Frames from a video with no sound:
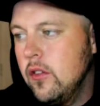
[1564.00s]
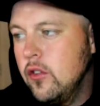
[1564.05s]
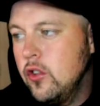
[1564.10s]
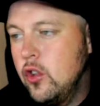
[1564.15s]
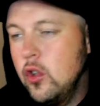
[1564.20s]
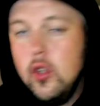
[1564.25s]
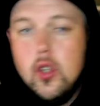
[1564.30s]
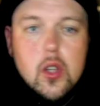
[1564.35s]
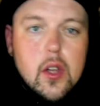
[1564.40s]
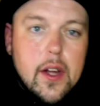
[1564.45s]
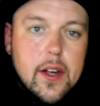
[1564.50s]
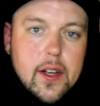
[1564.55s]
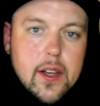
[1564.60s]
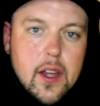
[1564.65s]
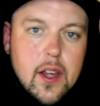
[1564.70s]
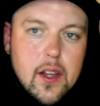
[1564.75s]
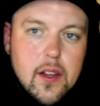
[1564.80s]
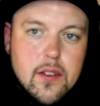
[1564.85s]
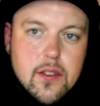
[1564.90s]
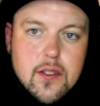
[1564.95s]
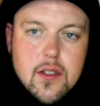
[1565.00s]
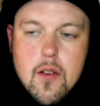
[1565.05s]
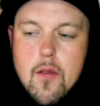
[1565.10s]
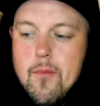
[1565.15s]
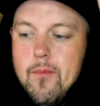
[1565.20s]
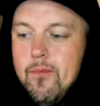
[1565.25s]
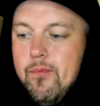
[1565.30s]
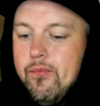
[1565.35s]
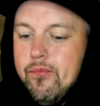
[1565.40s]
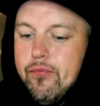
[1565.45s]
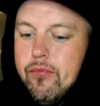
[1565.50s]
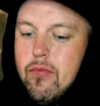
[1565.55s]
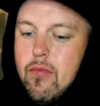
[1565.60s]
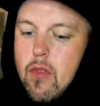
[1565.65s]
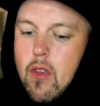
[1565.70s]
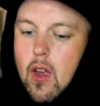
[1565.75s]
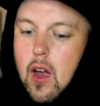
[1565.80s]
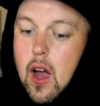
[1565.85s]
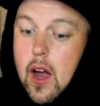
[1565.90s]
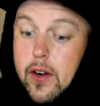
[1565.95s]
Do you like kids?
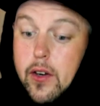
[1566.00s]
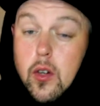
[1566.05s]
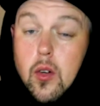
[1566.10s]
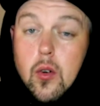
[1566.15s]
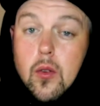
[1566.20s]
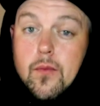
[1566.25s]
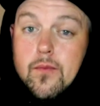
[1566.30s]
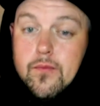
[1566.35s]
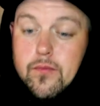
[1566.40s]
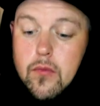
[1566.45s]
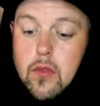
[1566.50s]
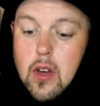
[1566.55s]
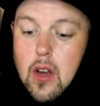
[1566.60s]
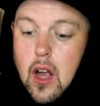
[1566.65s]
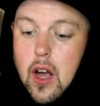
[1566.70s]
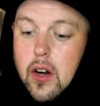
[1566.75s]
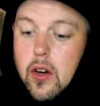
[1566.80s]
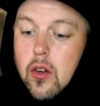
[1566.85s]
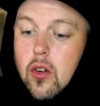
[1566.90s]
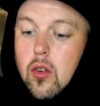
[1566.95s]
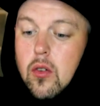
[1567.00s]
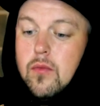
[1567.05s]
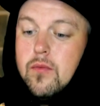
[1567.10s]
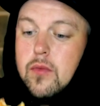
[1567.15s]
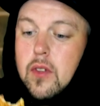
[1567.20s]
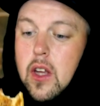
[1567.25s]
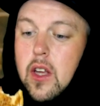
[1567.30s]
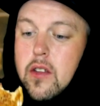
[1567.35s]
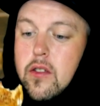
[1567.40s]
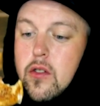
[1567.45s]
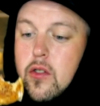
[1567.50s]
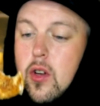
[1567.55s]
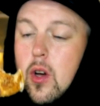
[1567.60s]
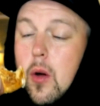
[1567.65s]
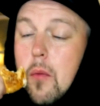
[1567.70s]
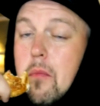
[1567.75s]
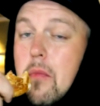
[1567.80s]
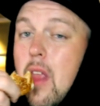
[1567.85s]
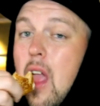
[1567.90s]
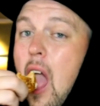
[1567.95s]
I do. I do. Kids are
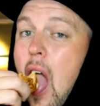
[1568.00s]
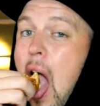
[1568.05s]
dope.